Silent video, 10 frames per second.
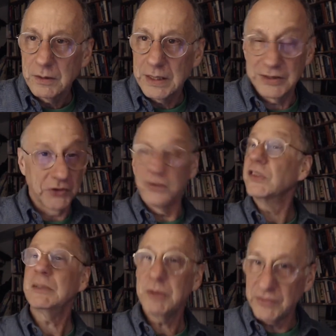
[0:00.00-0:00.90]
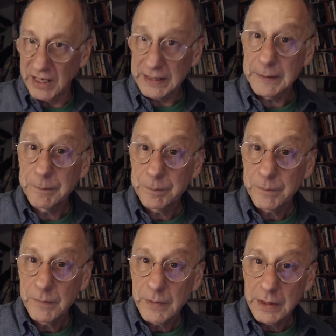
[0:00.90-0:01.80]
it doesn't simplify
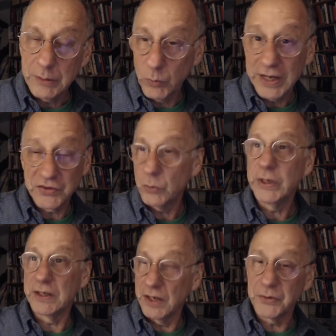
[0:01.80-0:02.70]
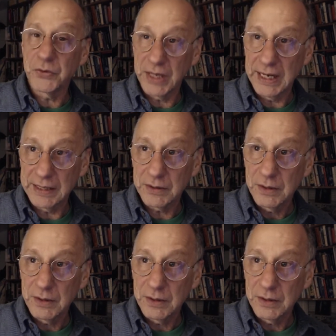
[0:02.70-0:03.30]
in ways that we can understand.